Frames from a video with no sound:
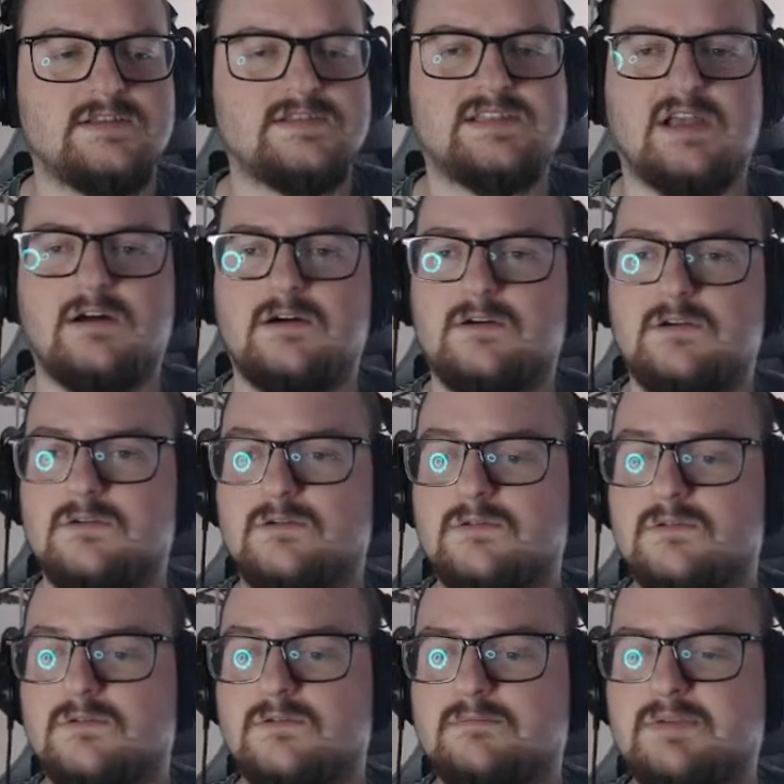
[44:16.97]

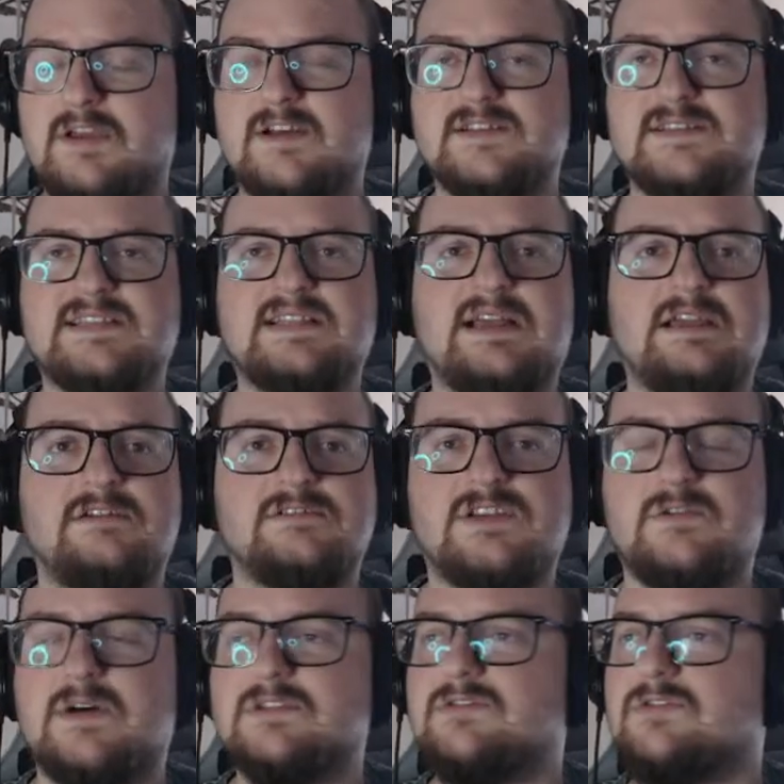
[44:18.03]
So because I
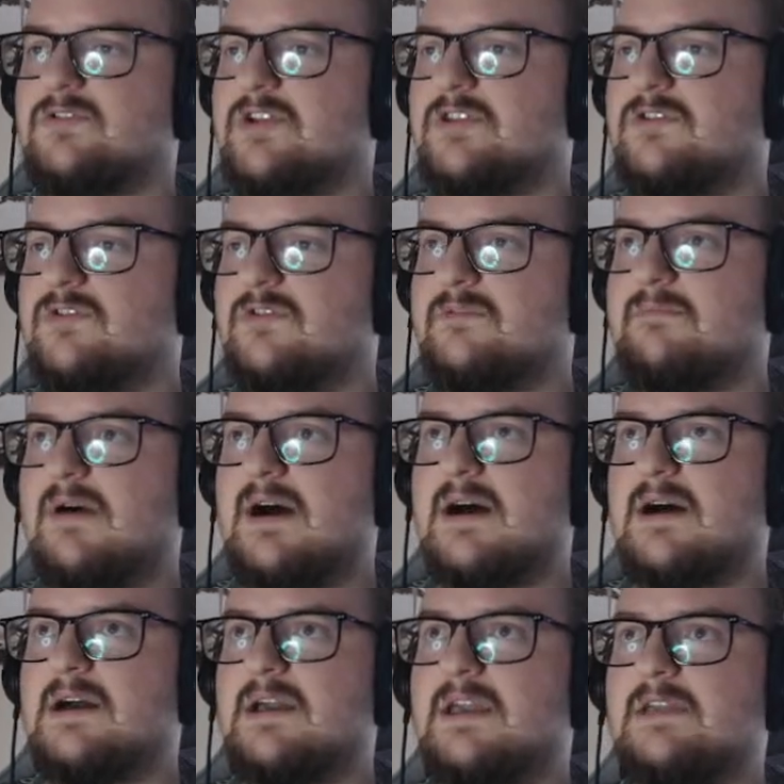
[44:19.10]
also want to redo
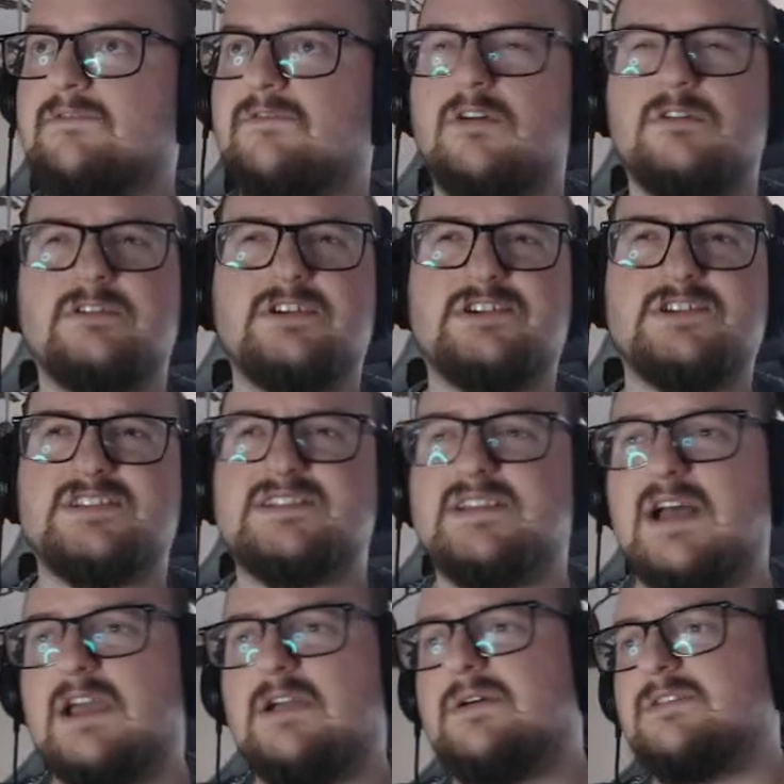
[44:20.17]
my
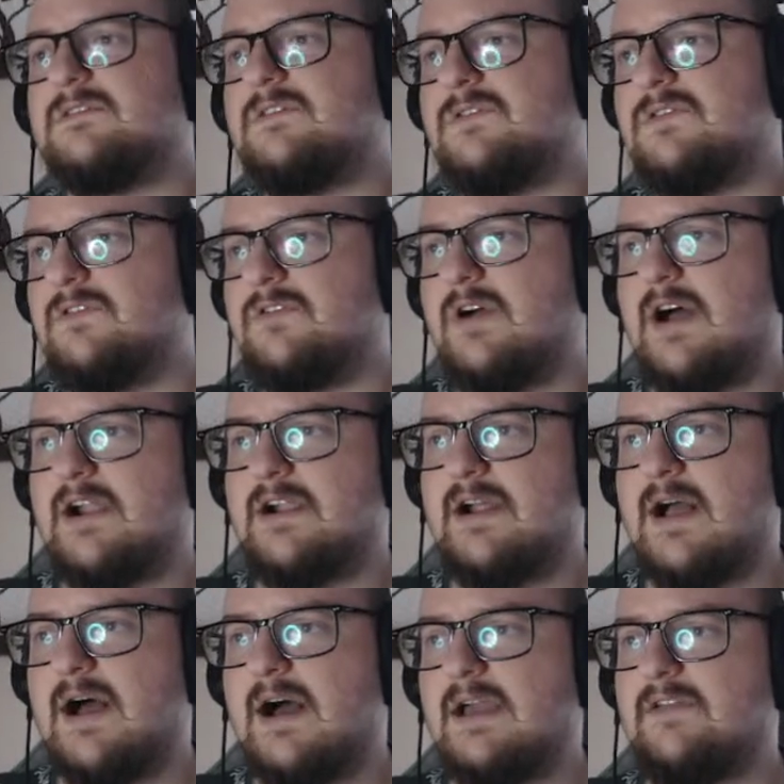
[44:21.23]
folders, I want to
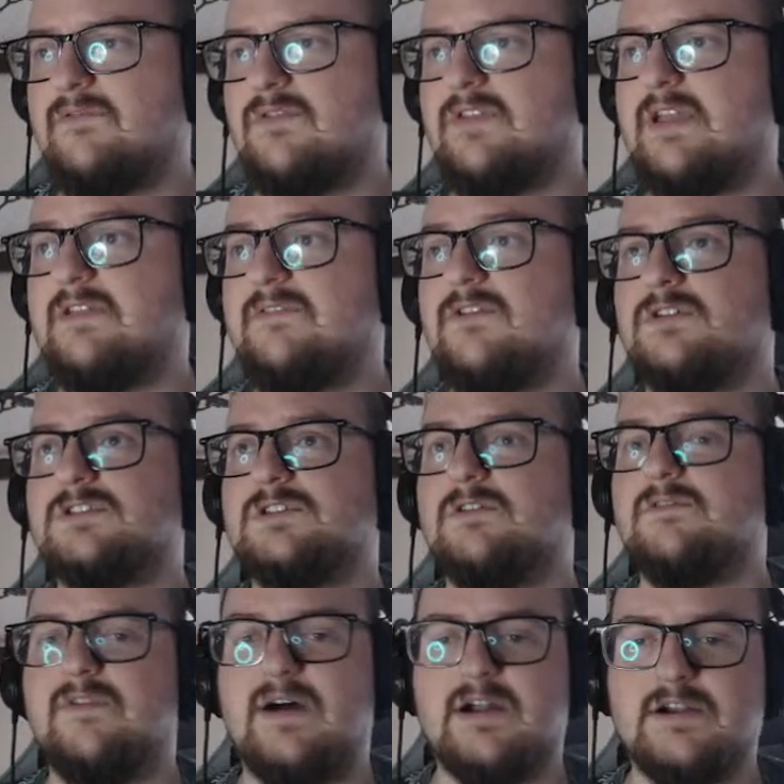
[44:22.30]
archive what I've got
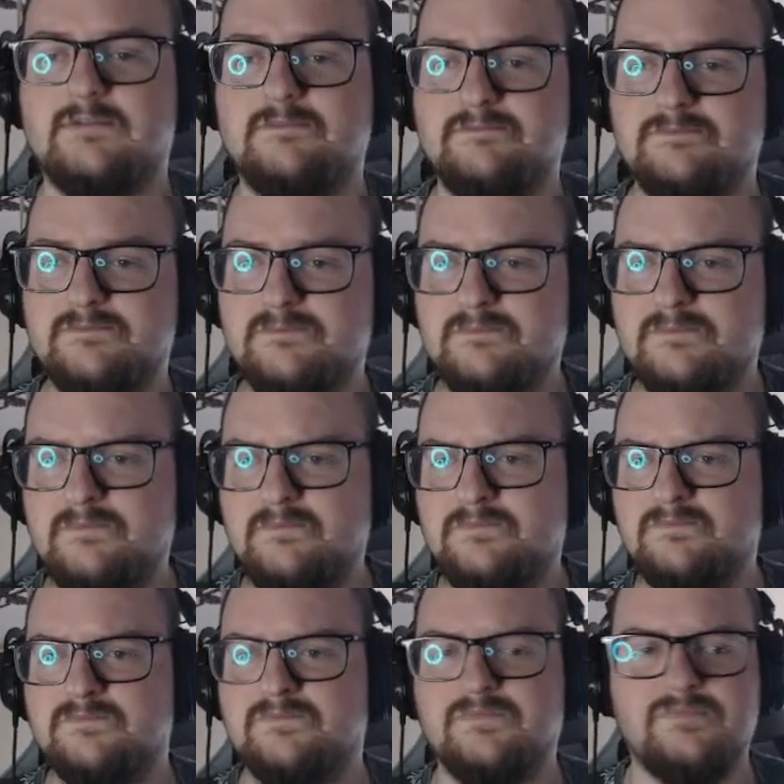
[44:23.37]
so far.
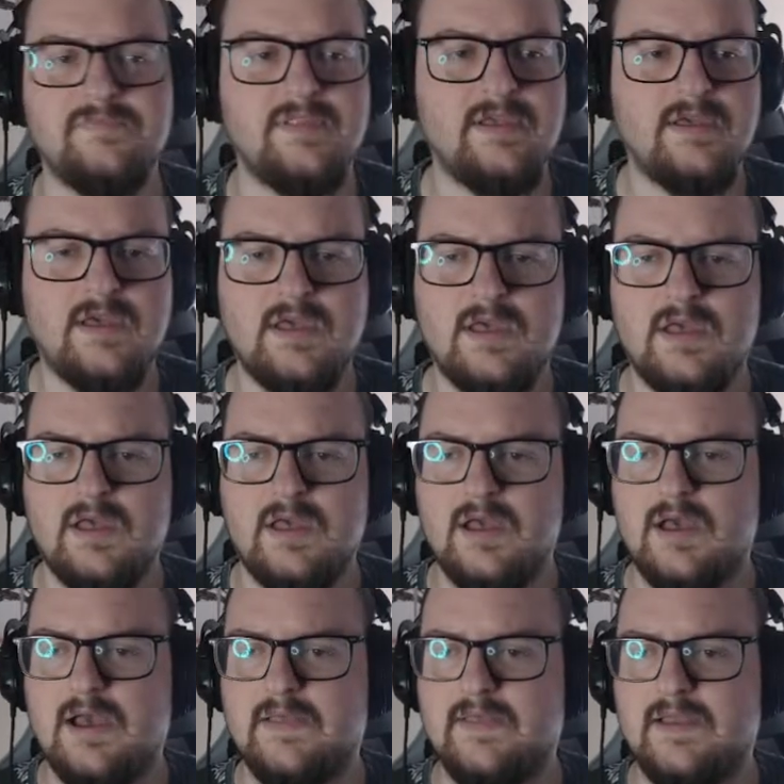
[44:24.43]
And
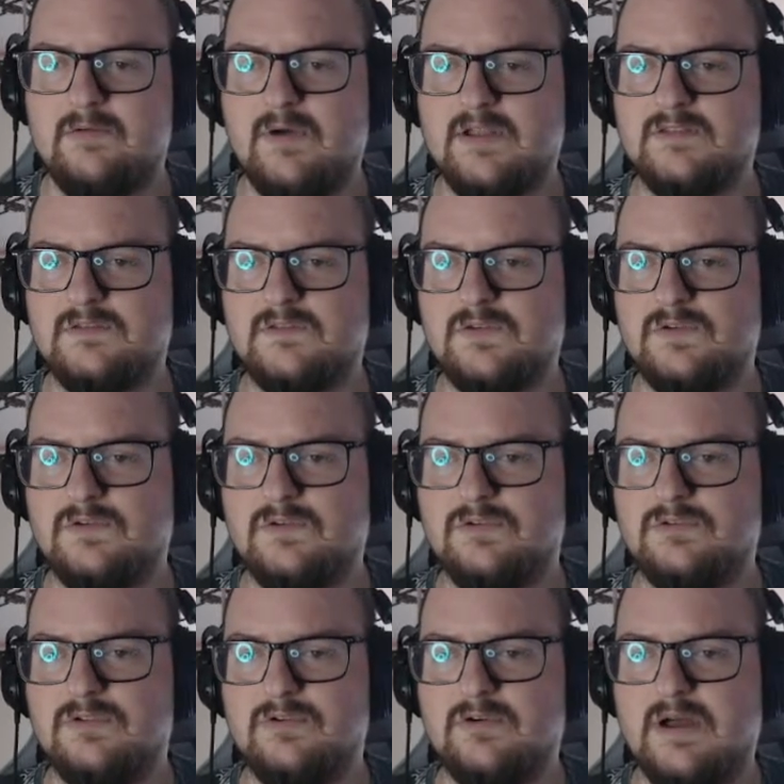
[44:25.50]
I want
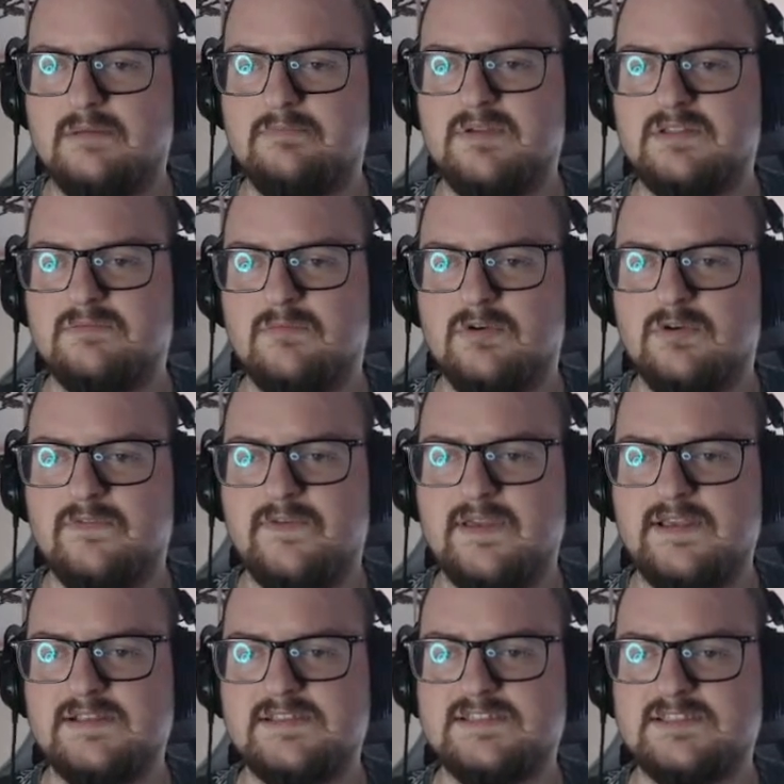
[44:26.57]
to do a bit more
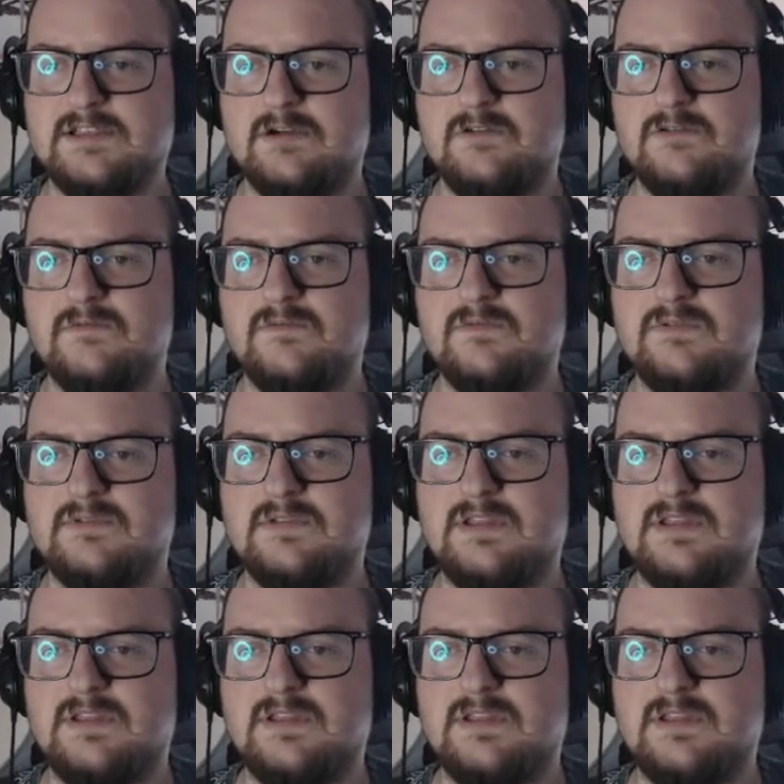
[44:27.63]
things. So